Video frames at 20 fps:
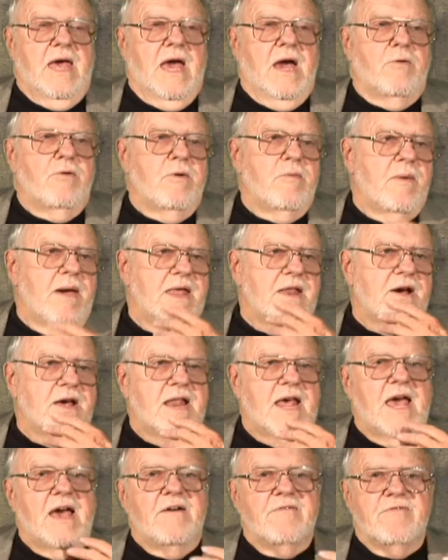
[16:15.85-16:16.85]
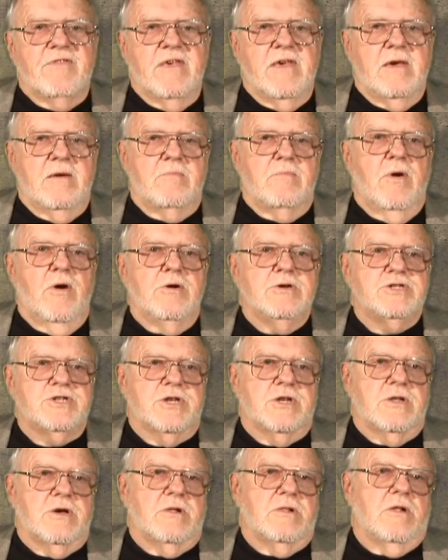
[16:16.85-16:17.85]
and we may not have the
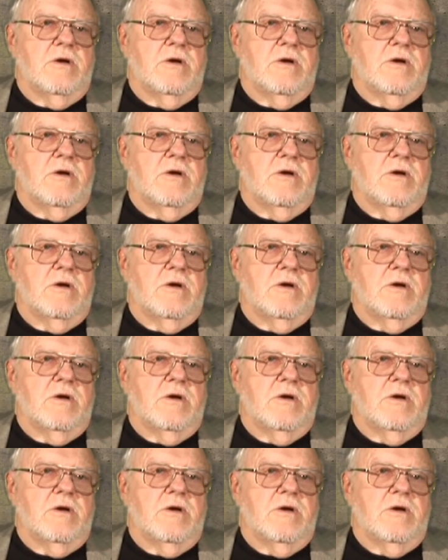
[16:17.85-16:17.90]
emotional,